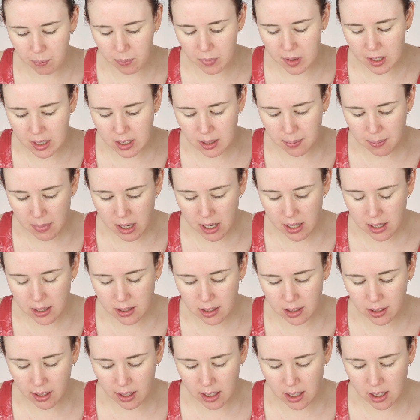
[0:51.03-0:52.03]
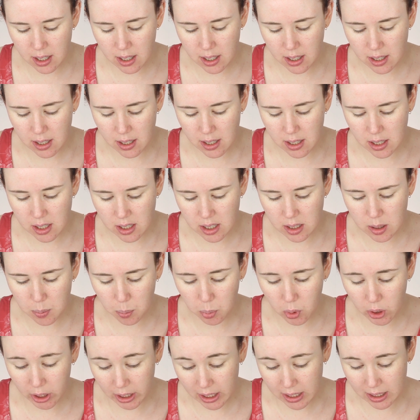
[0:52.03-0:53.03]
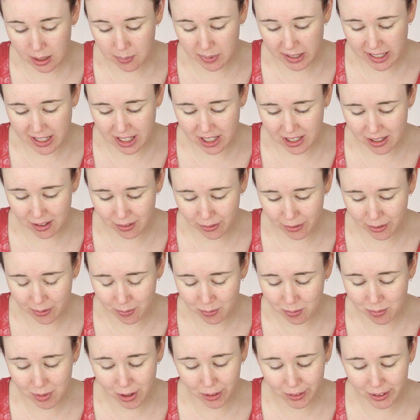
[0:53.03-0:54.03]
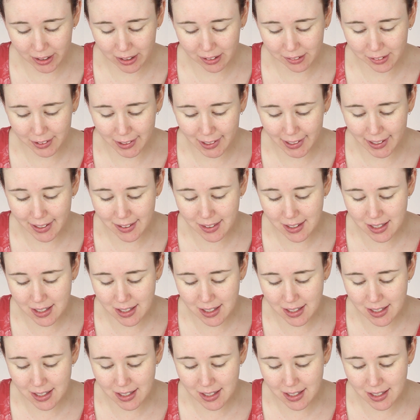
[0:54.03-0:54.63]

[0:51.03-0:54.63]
This mask is pretty expensive, not gonna lie.